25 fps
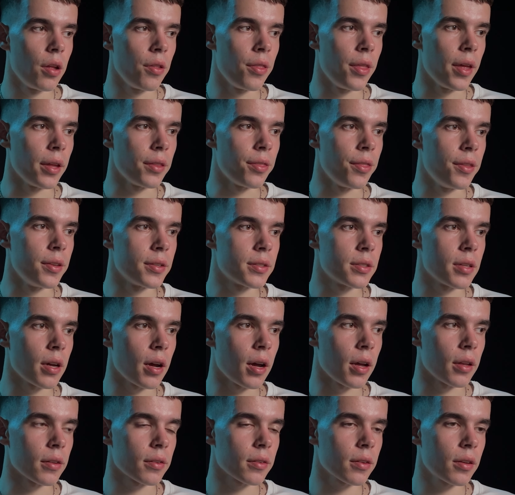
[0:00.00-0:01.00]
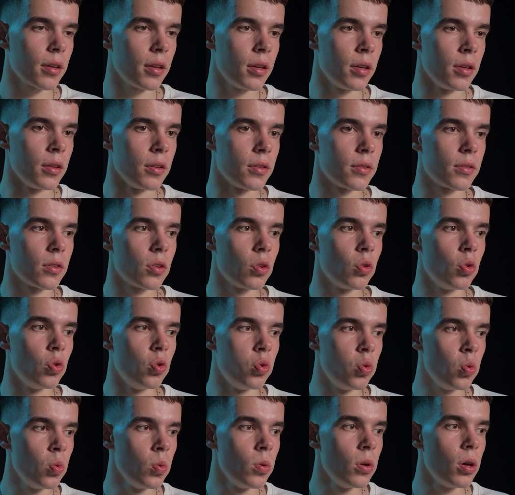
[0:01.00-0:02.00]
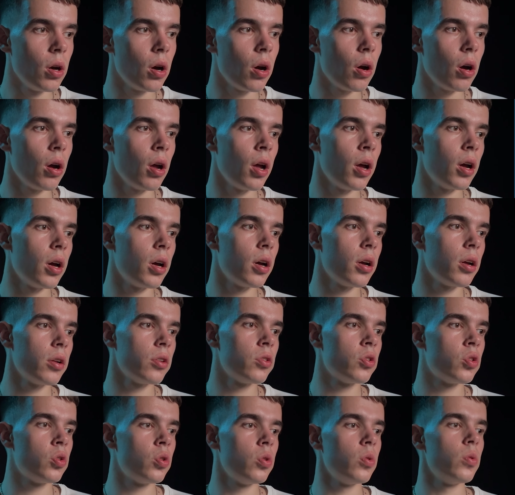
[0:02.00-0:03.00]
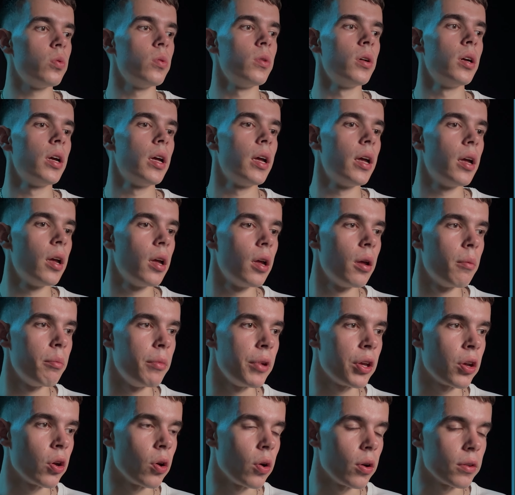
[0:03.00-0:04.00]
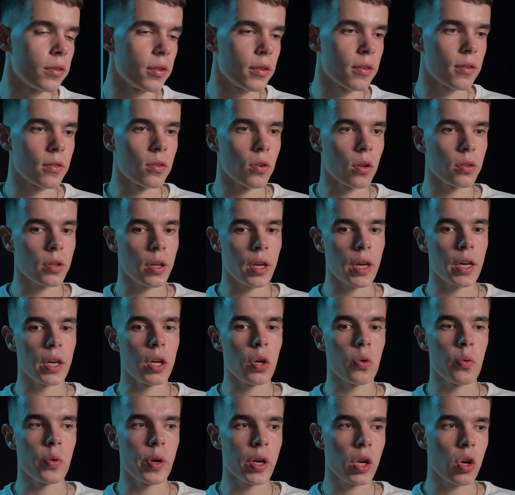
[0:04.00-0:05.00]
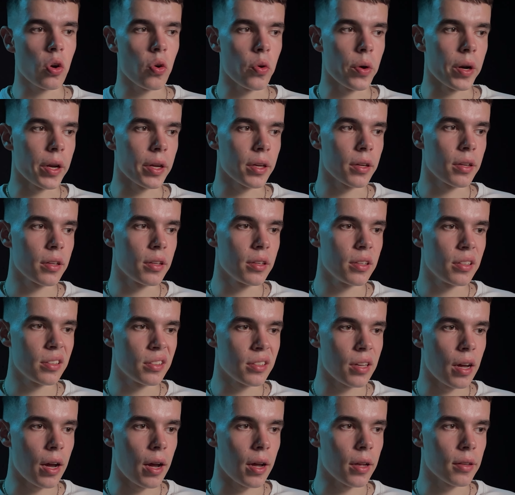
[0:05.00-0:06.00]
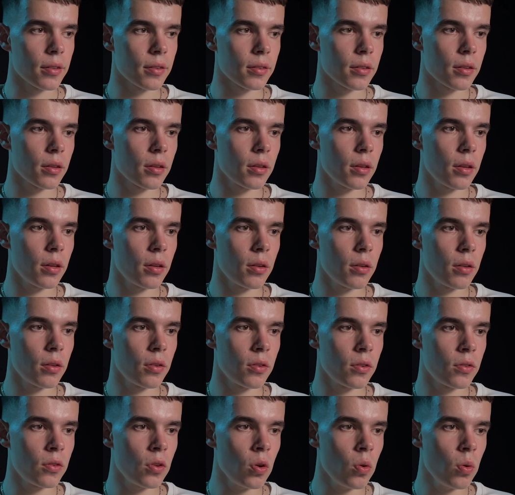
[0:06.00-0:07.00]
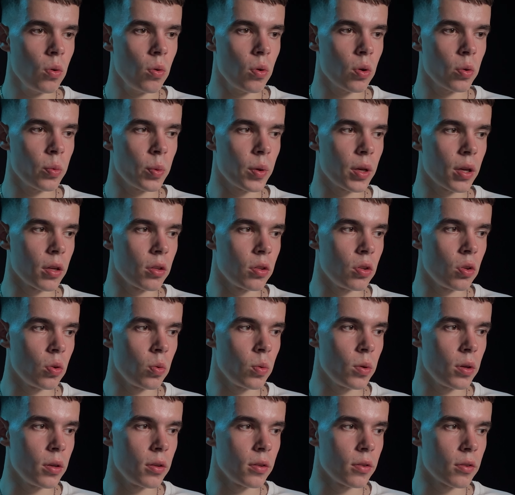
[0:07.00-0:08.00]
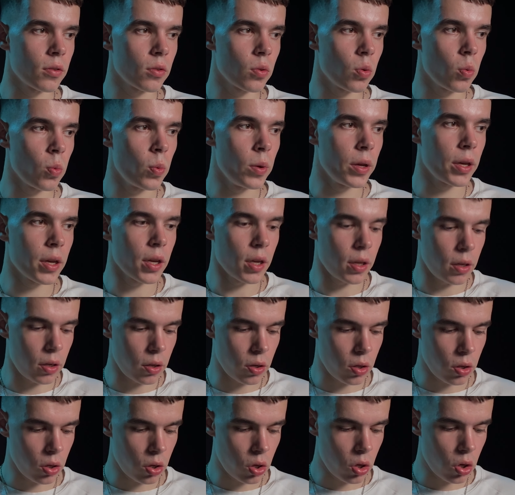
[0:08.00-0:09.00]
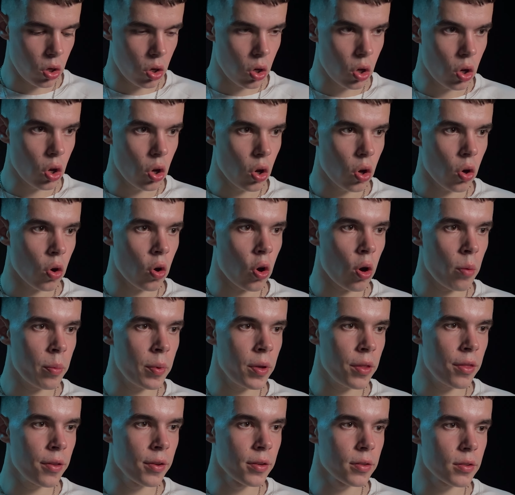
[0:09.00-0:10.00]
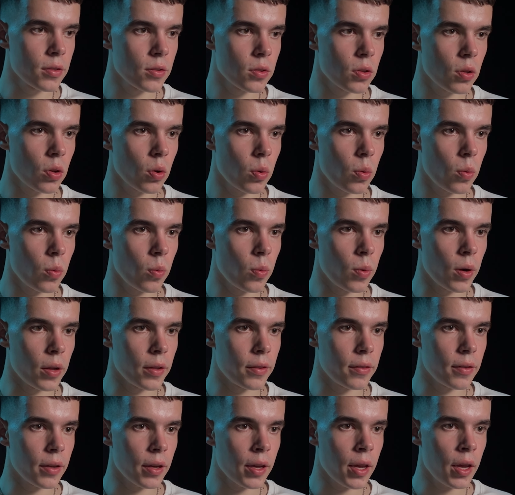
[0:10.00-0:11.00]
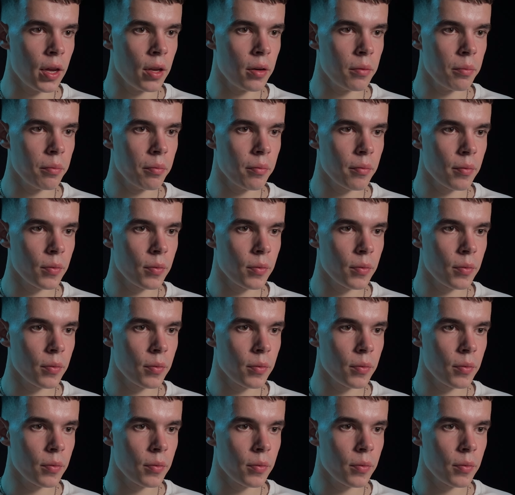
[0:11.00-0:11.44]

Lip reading: that this task is due to, because it's not a recurring task. So what we can do is we can copy this once again